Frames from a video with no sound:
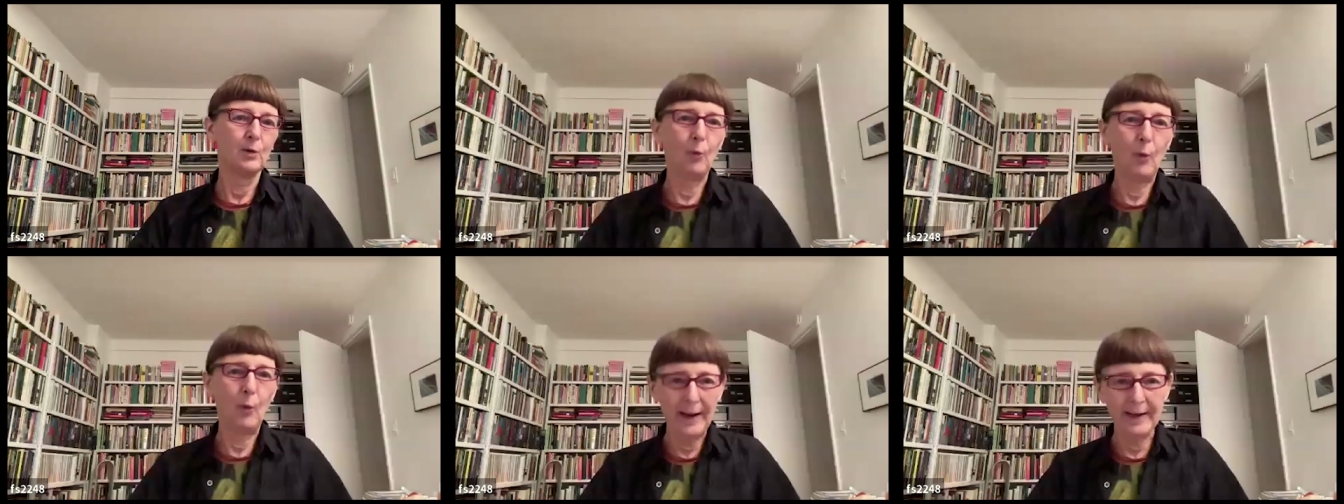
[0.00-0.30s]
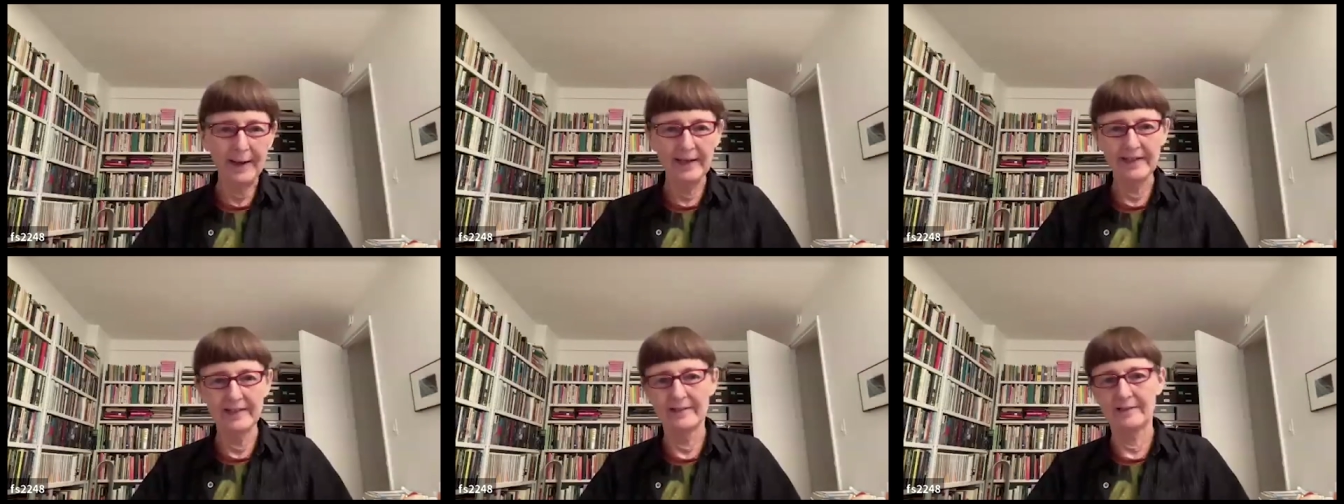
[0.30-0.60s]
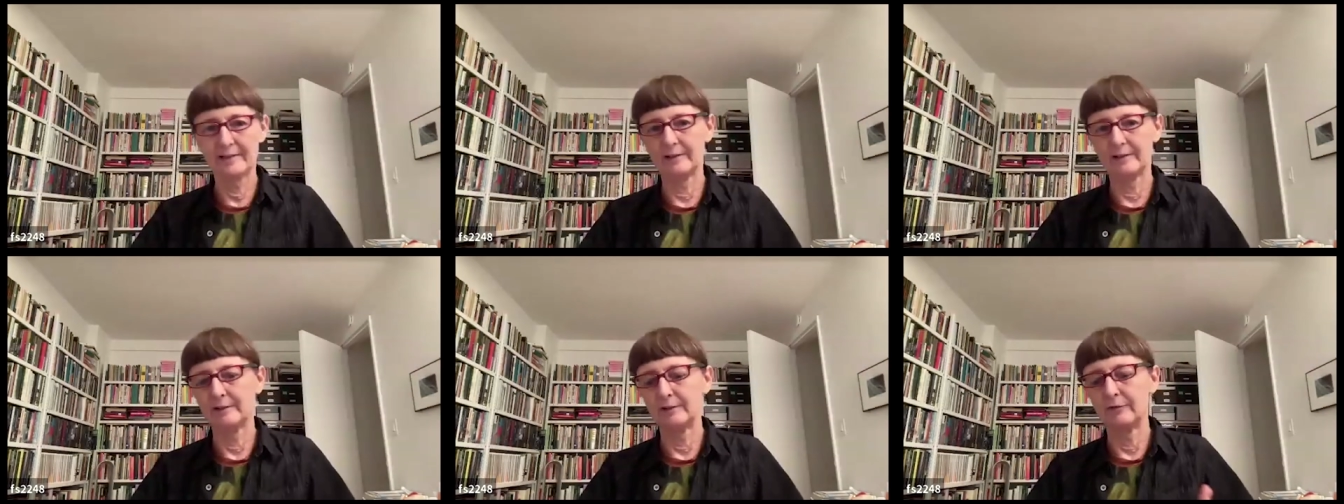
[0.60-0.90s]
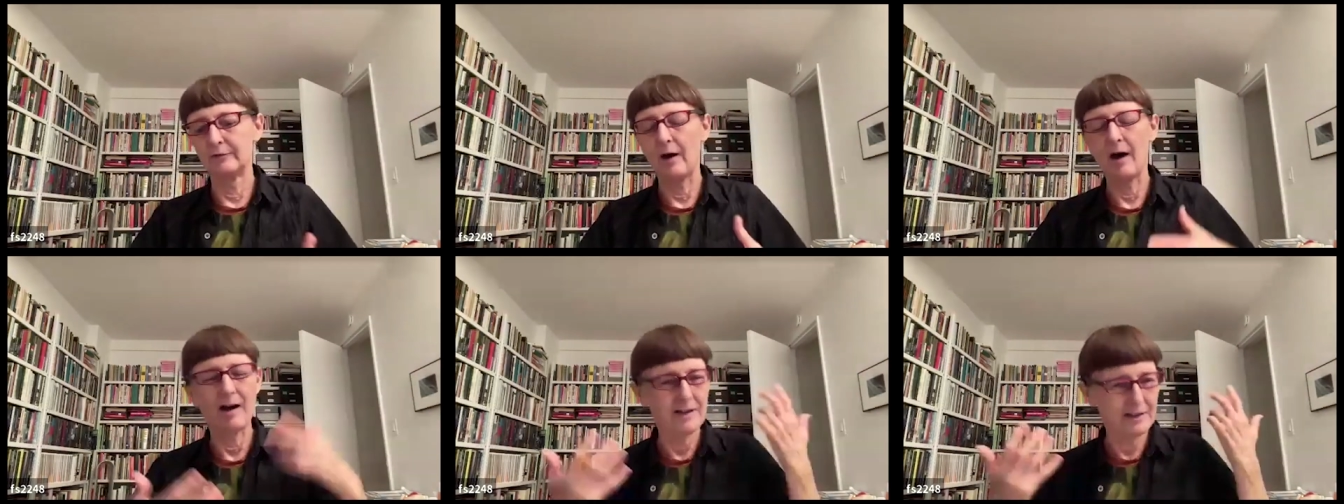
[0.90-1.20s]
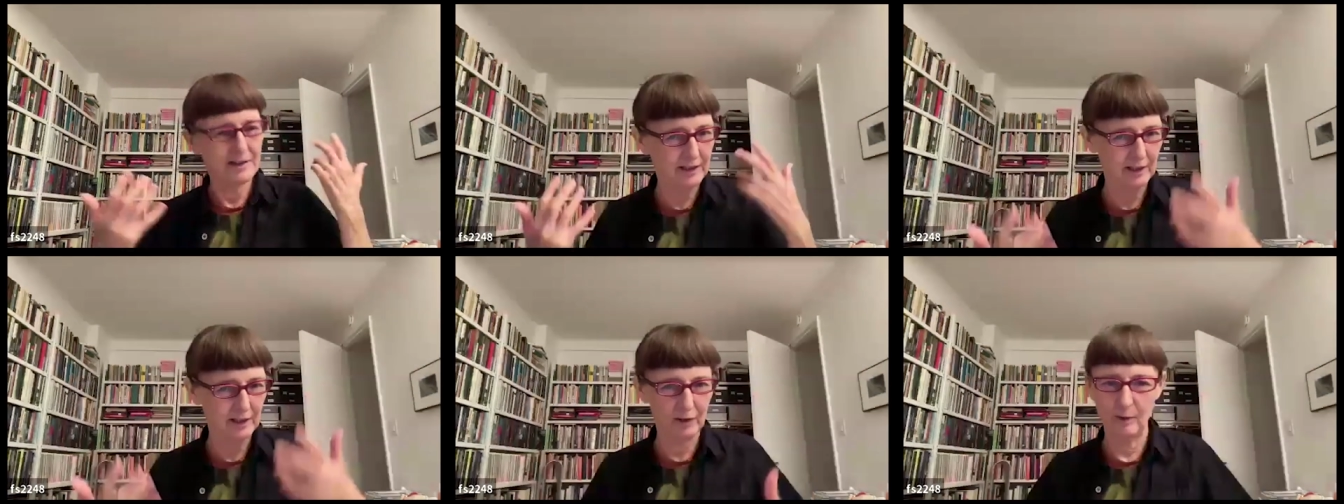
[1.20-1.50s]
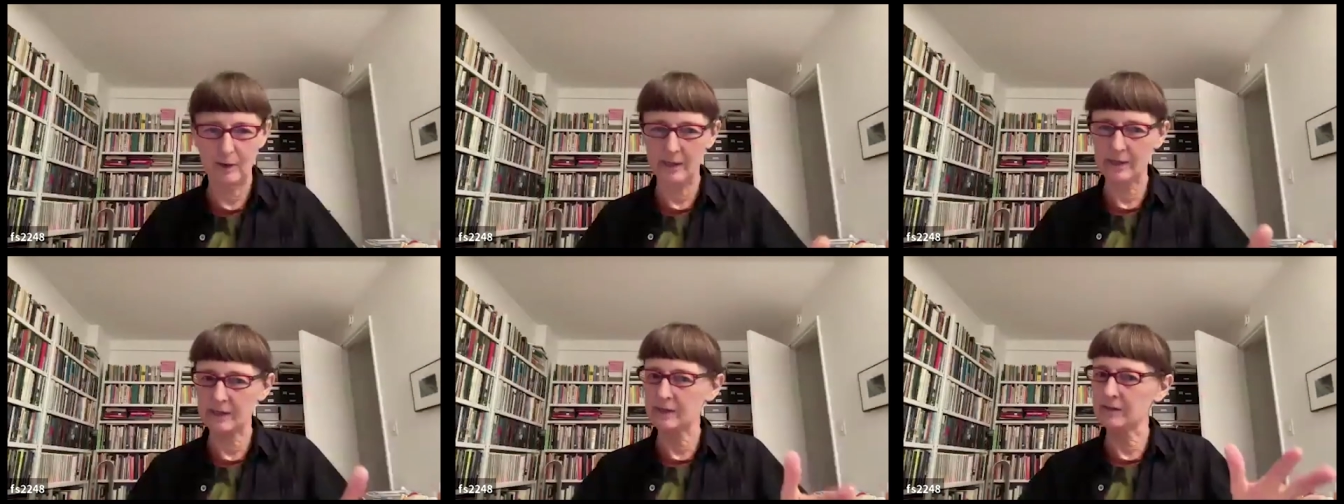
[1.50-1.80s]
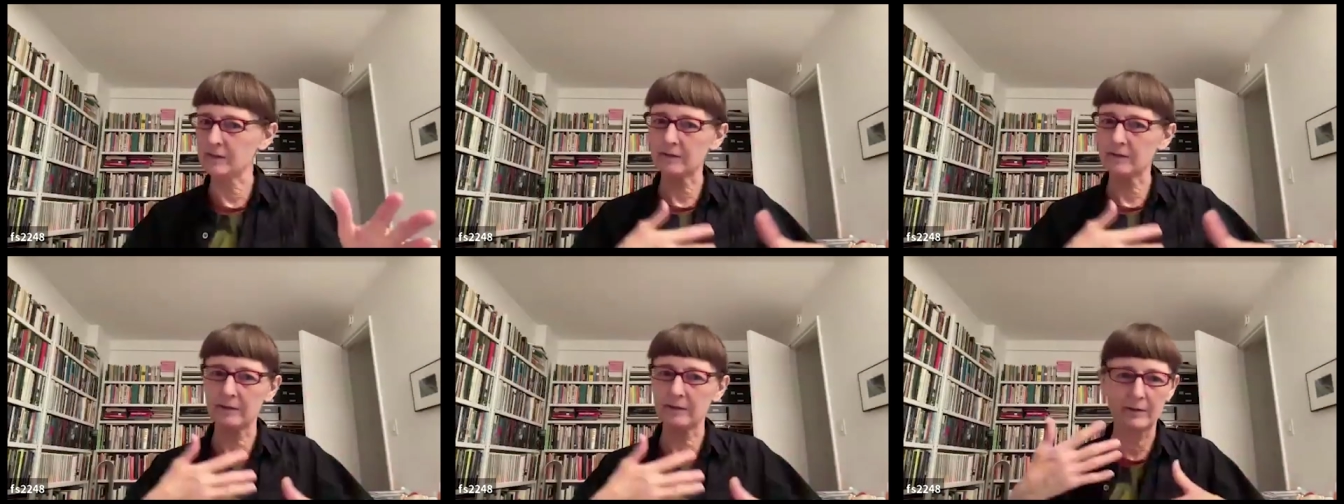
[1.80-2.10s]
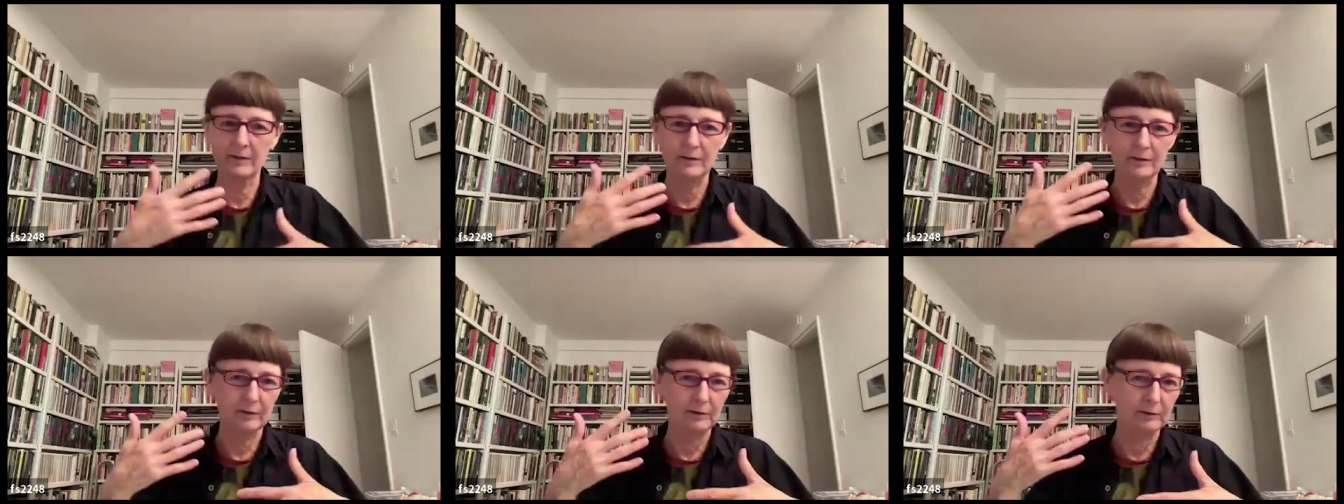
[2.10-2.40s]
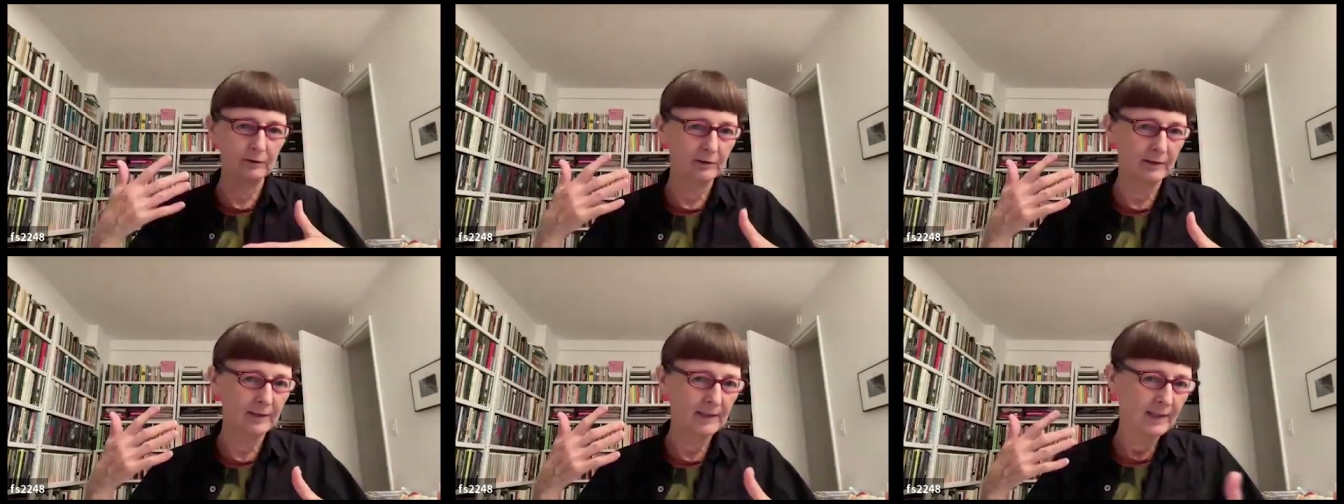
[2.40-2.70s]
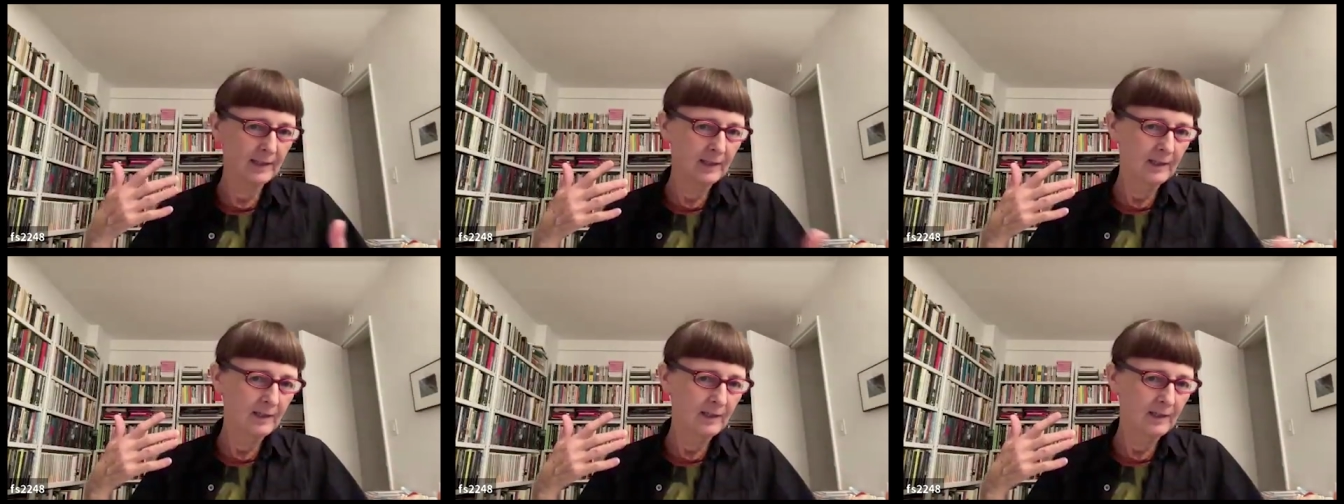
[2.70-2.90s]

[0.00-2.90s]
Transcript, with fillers: ways of asking questions or